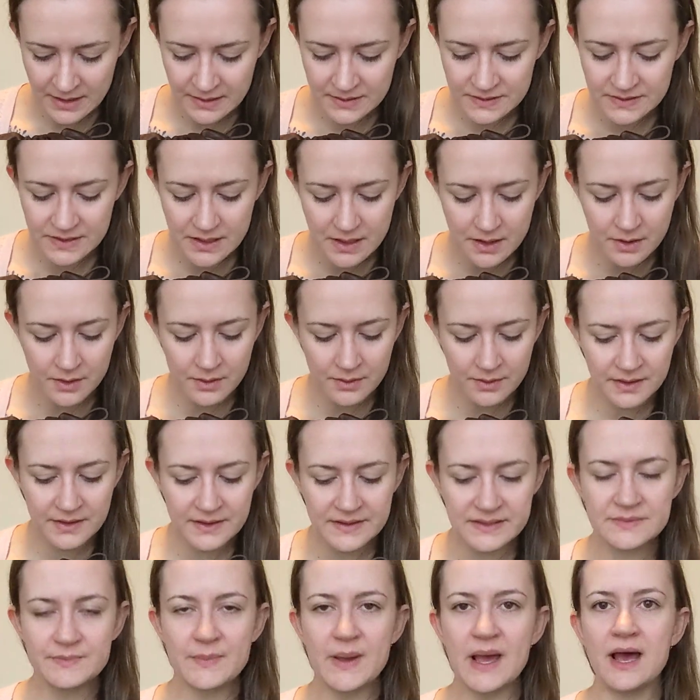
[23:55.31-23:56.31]
So
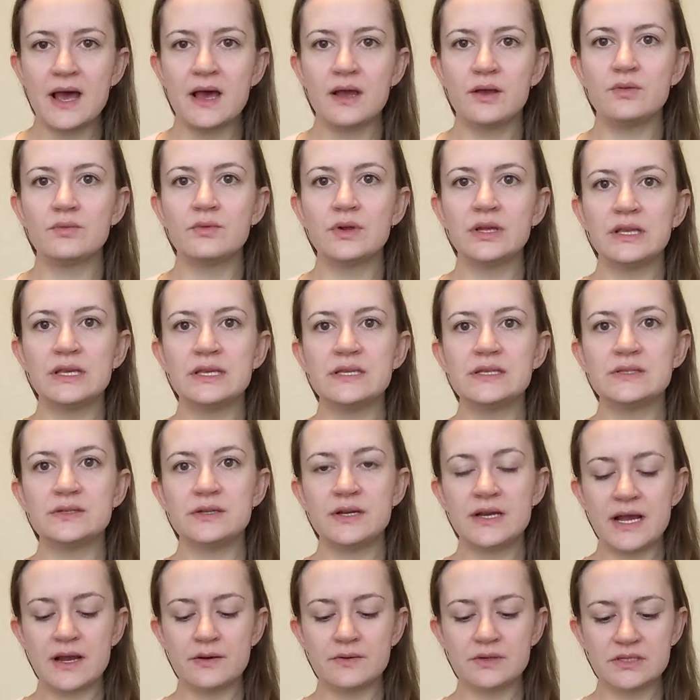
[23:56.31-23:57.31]
this bag really
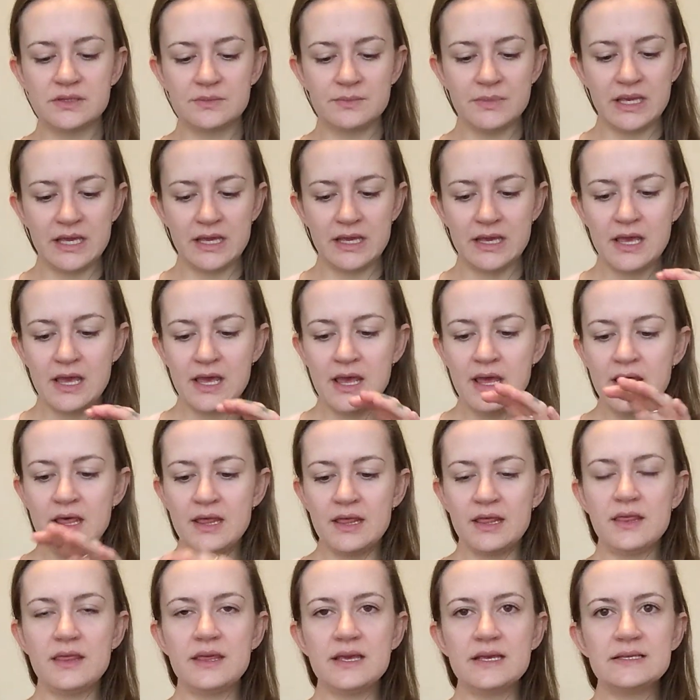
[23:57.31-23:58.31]
stood out to me.
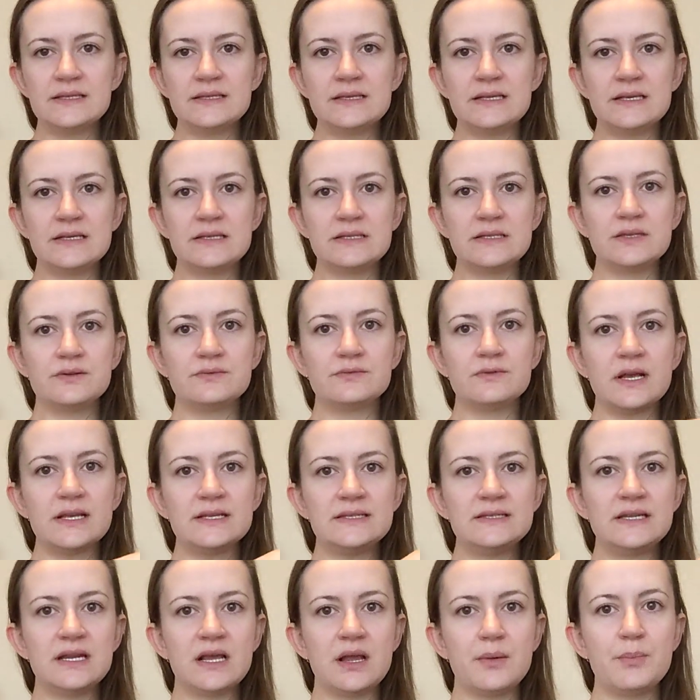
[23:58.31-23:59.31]
This is the
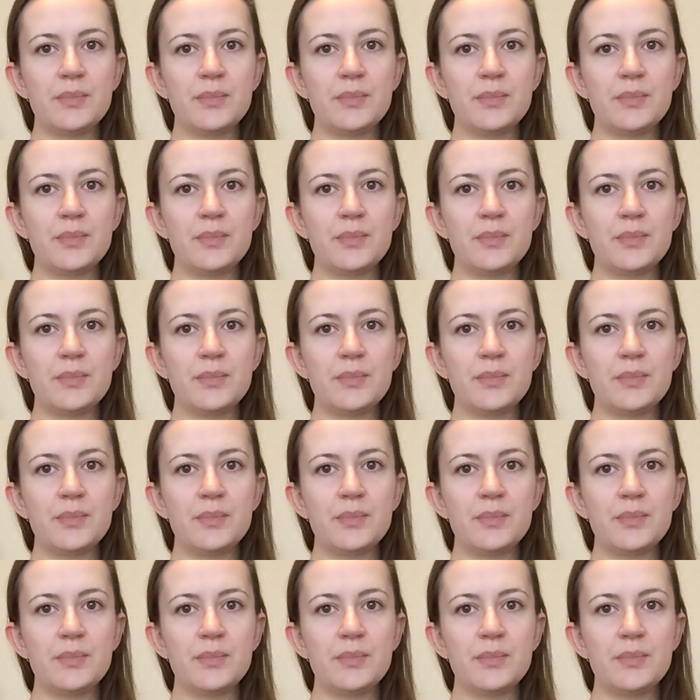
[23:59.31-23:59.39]
rustic